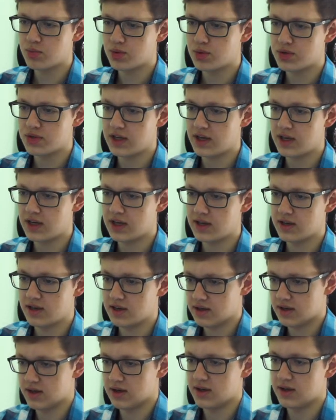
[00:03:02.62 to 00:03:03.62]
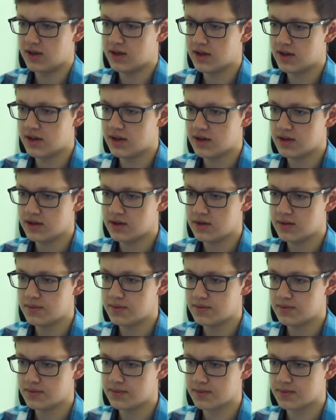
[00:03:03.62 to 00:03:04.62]
put an inline.
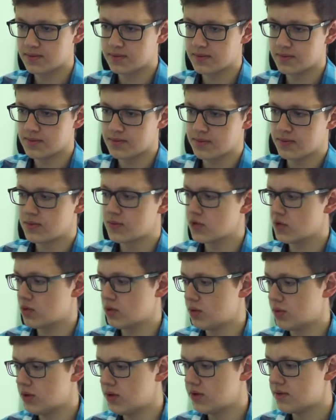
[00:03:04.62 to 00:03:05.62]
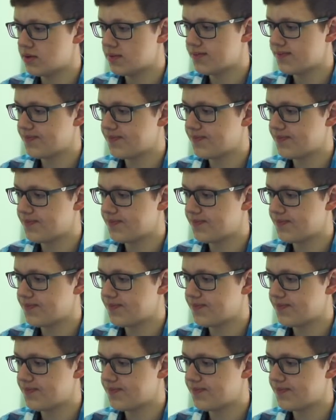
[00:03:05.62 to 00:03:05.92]
Great.